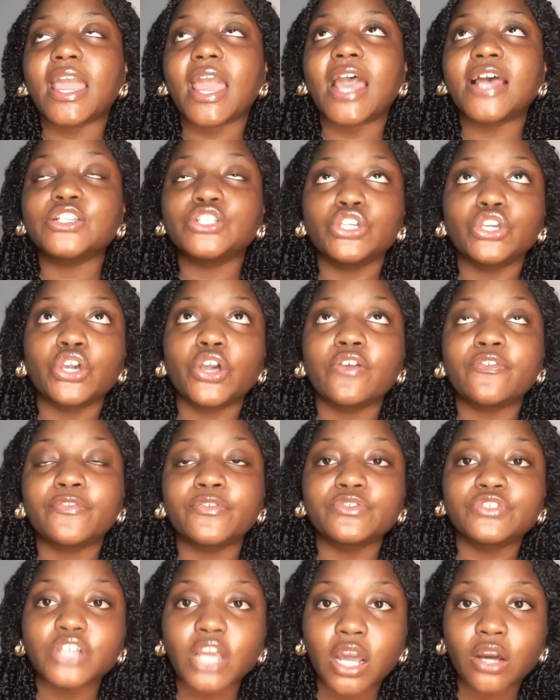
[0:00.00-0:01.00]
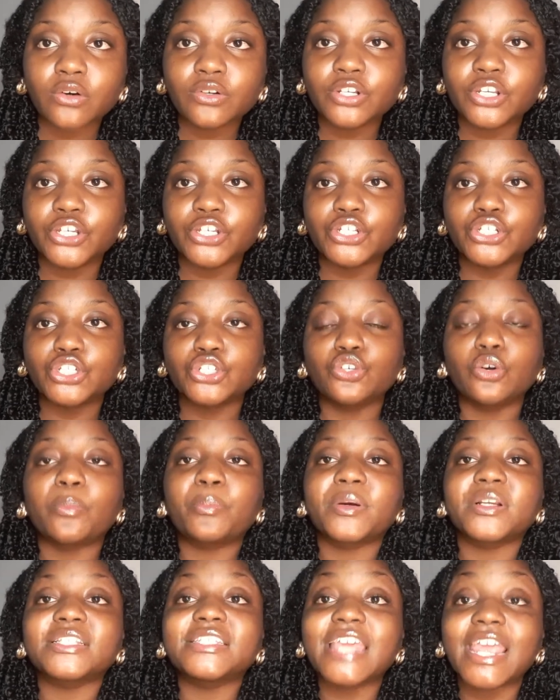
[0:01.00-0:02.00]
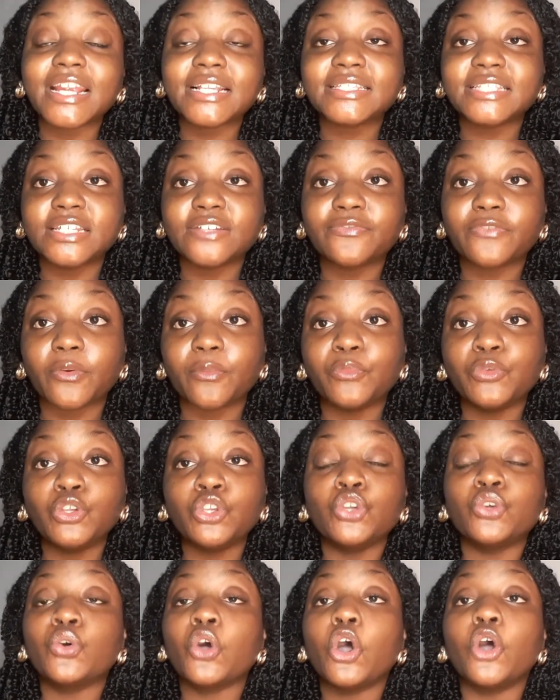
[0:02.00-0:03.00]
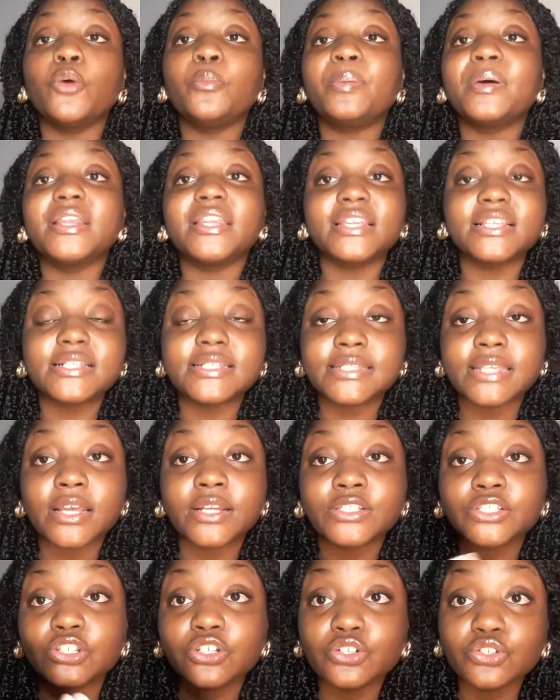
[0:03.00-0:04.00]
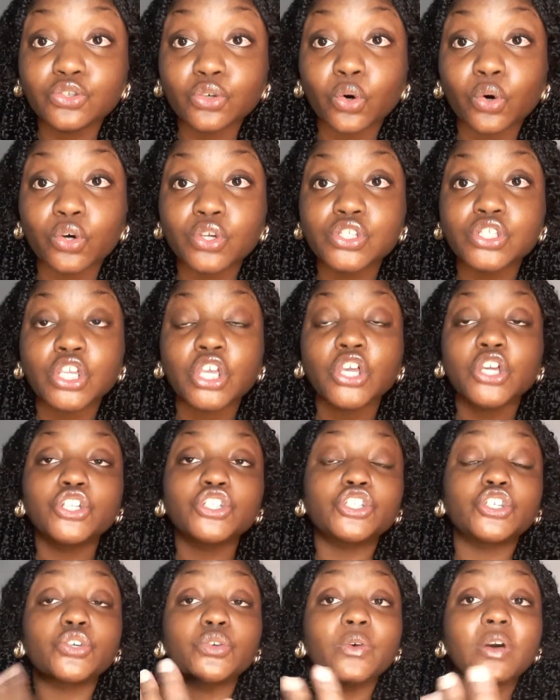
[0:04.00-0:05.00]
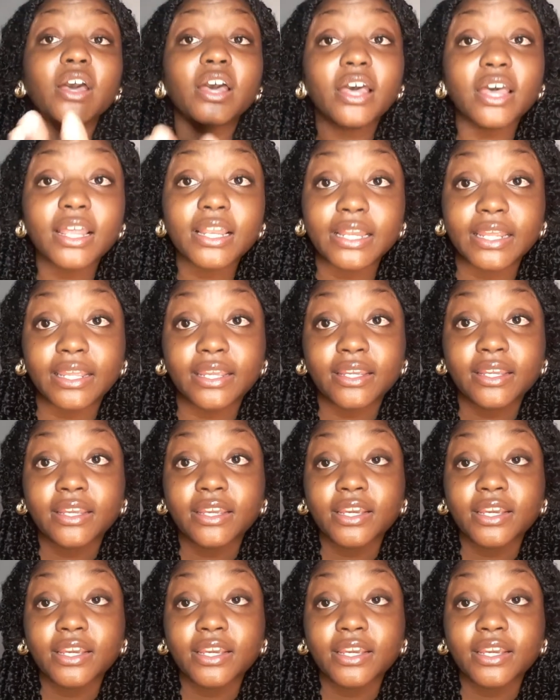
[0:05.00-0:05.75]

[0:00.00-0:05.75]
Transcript: as you go through childhood you're protected from you opening certain doors too early